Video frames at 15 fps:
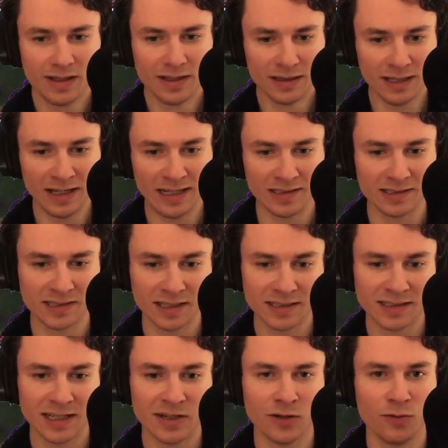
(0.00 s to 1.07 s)
that sends
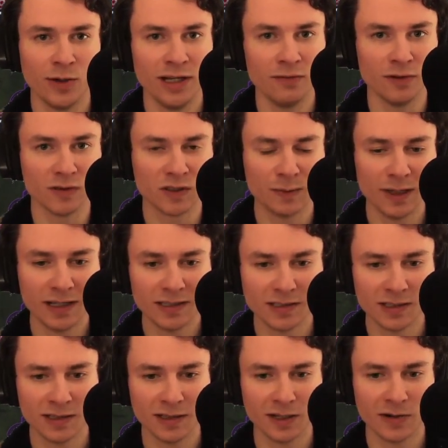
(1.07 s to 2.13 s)
out a wave of spikes
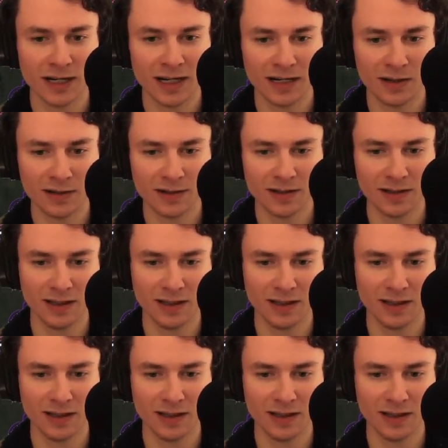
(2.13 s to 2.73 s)
on the ground,